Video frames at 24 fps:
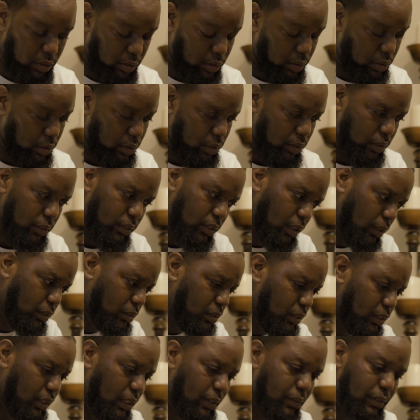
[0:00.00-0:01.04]
Those
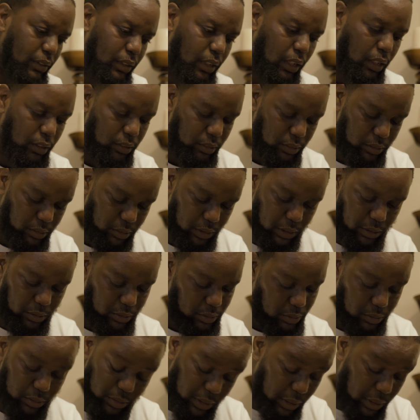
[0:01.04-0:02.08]
are $11, and these are